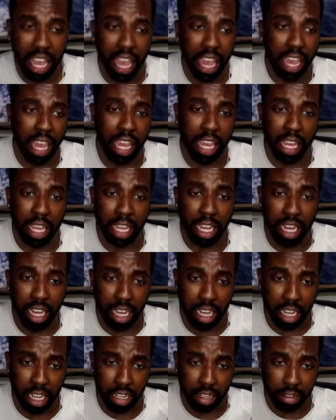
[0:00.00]

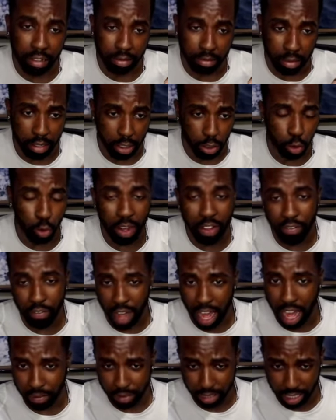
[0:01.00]
a
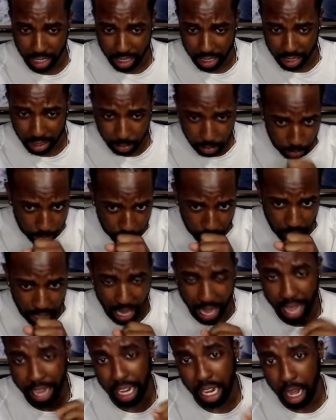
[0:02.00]
25 cents
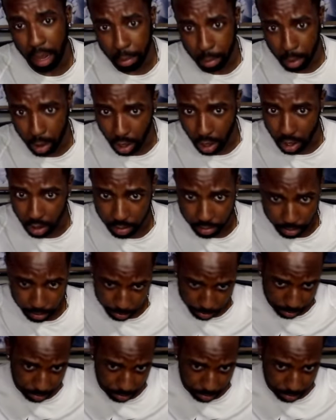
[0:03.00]
a gumball,